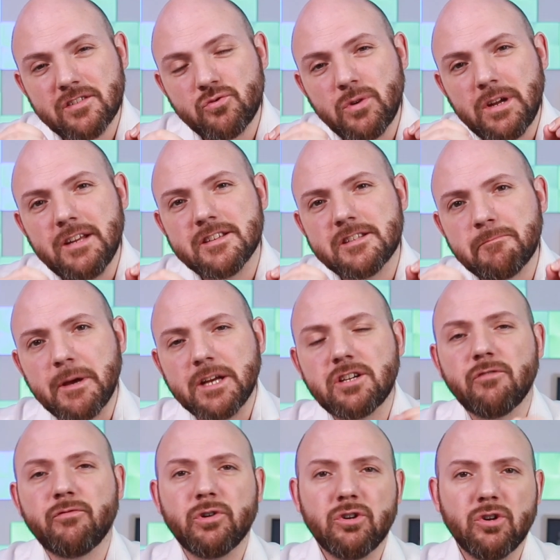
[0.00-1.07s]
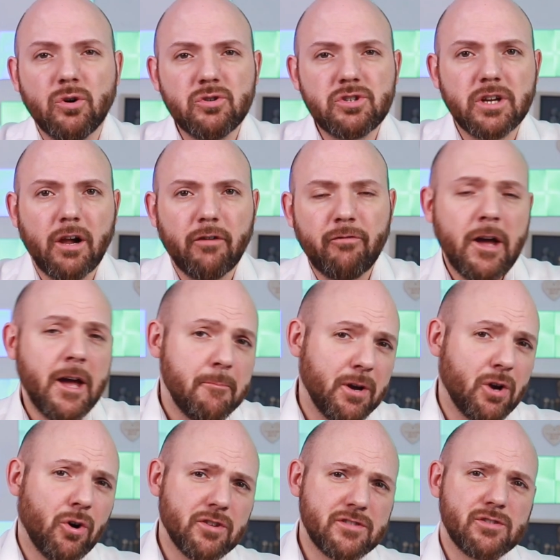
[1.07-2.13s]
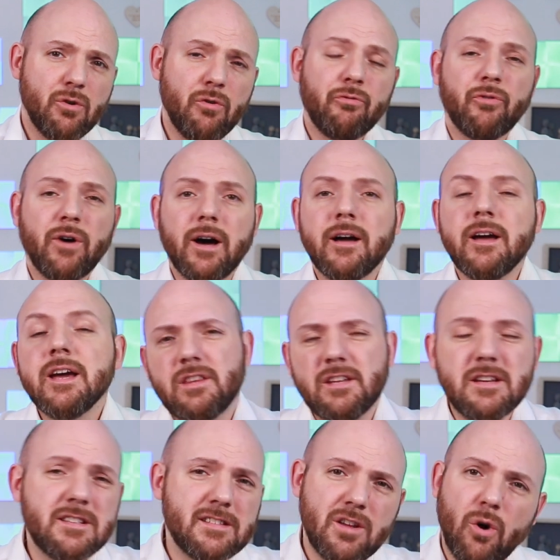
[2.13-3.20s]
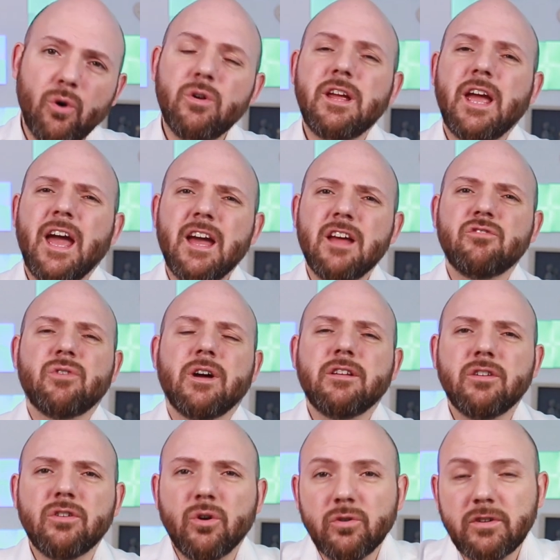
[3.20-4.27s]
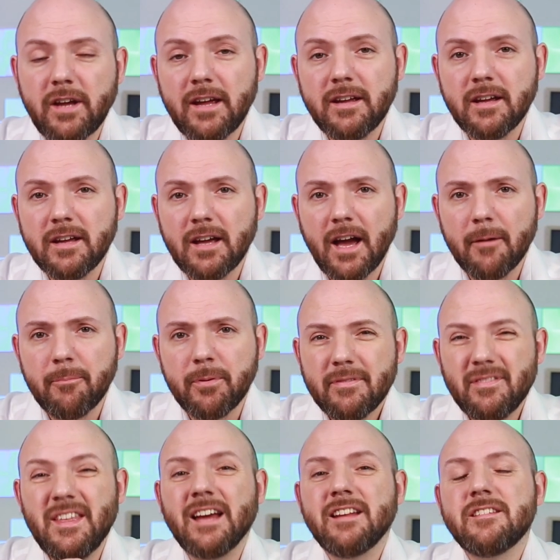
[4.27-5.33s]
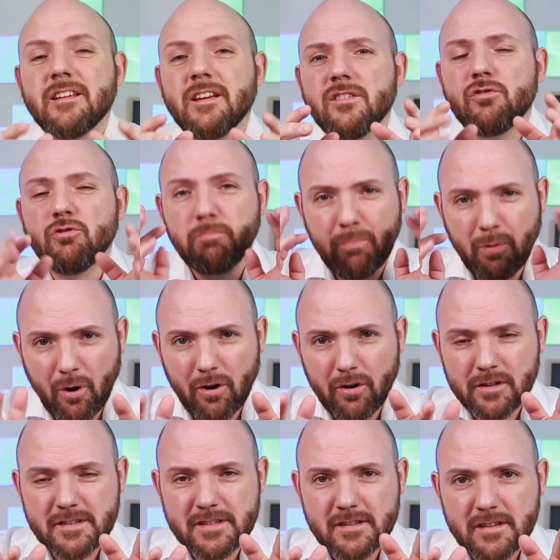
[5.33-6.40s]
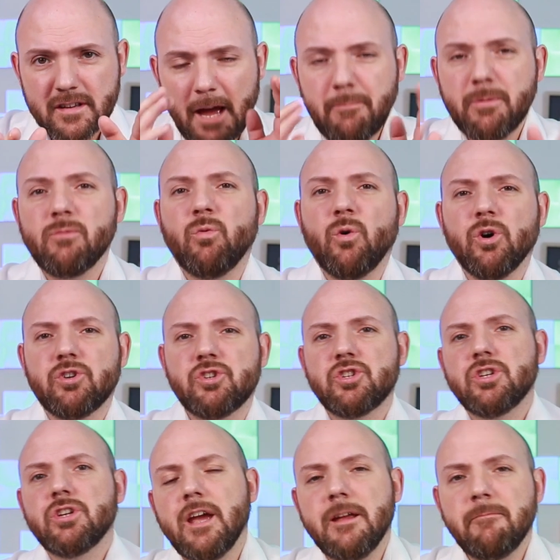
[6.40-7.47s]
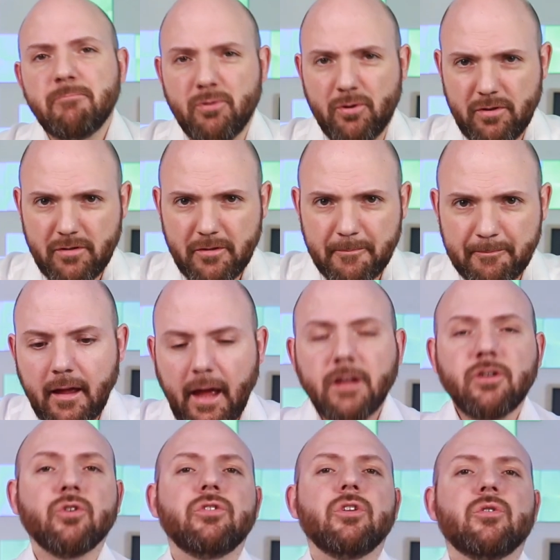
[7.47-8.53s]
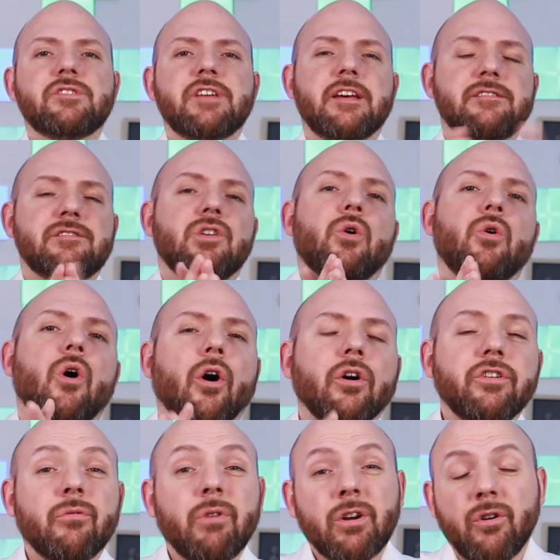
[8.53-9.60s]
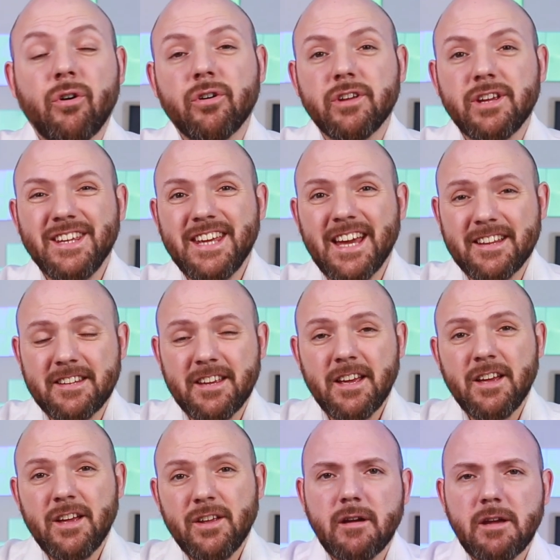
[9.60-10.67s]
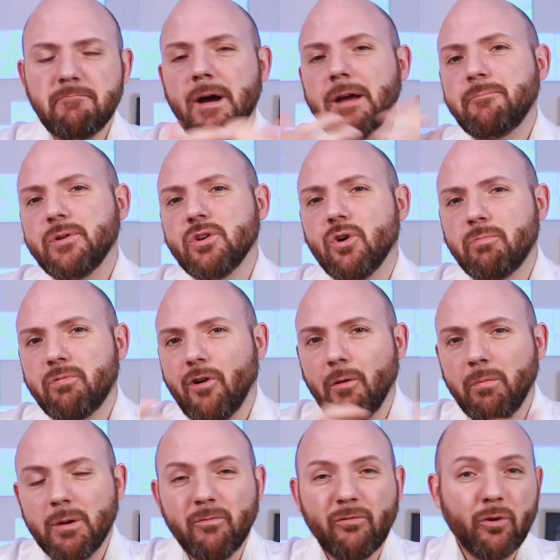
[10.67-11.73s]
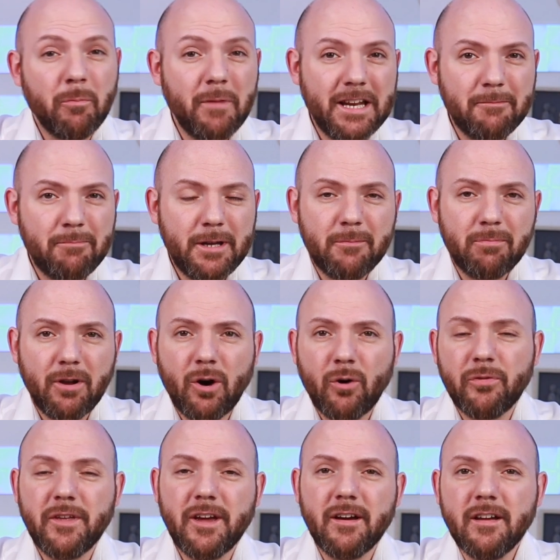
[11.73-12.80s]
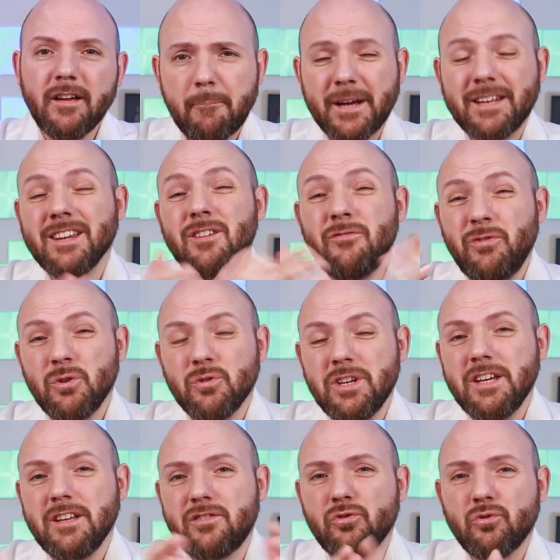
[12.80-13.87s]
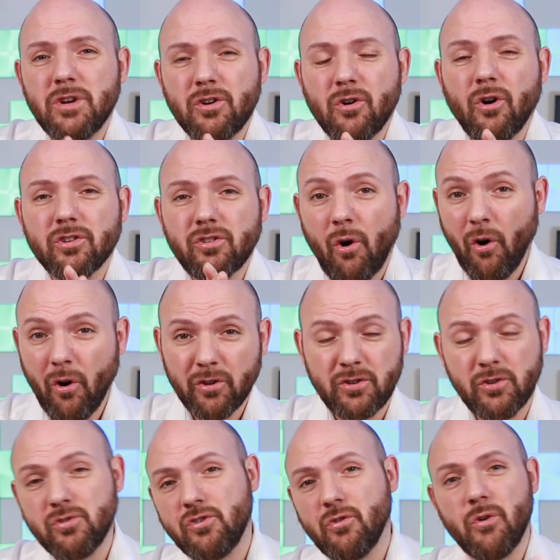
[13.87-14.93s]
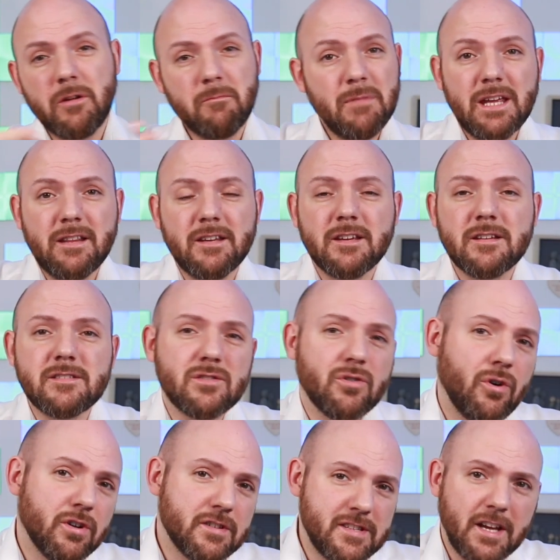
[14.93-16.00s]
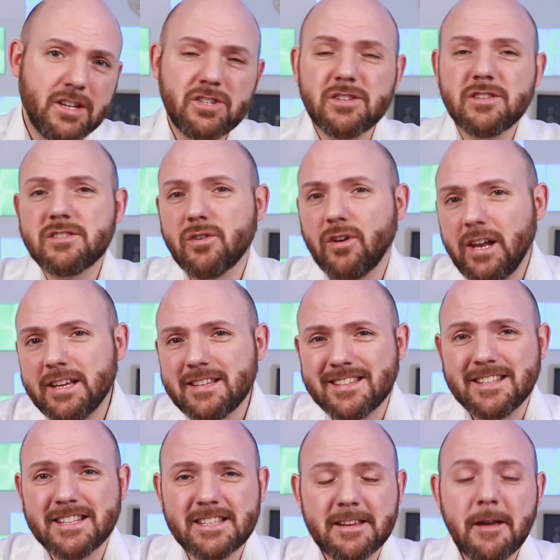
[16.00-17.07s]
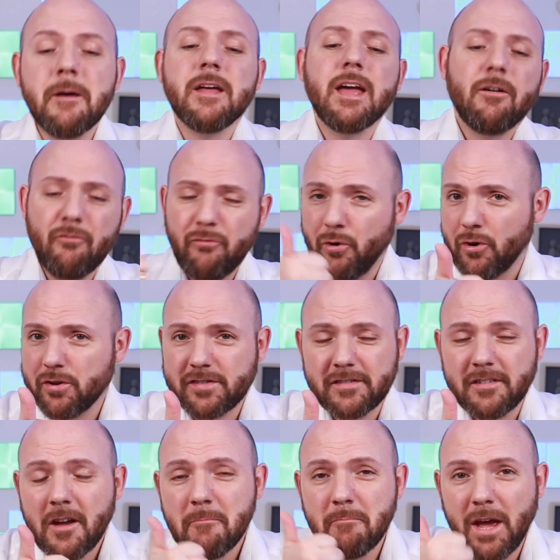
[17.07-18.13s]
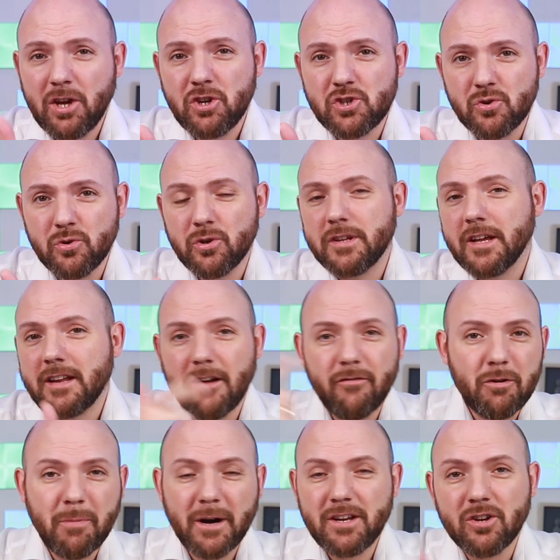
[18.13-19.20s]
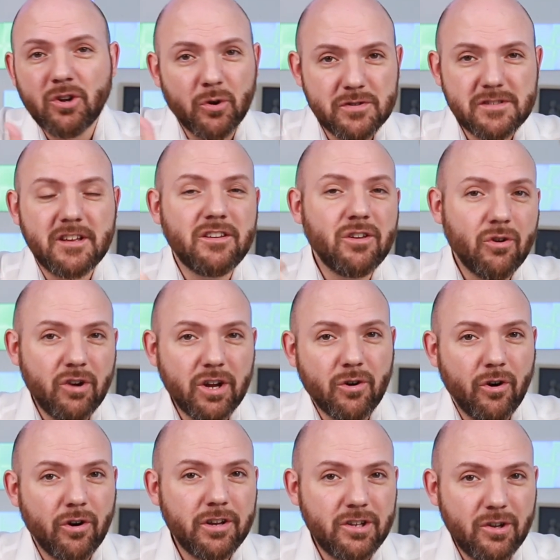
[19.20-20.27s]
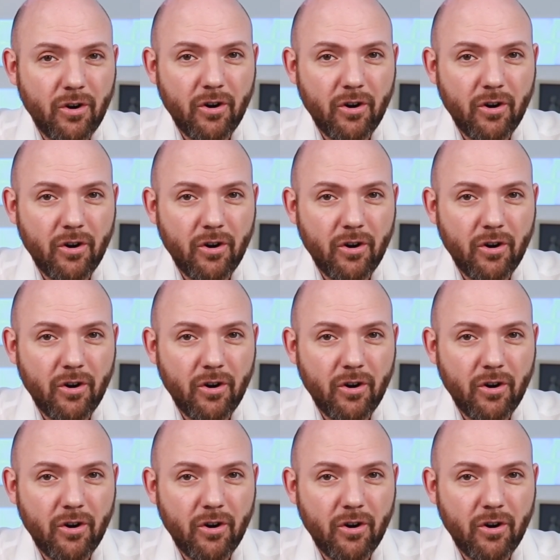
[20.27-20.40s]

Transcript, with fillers: it really special for NoteShelf because so far it's the only handwriting note-taking app that supports Apple Watch input. And GoodNotes has no audio recording yet. It might be no problem for many people out there, but if you need to record audio during meetings or sessions or lessons, First, make sure that everybody knows that you're recording the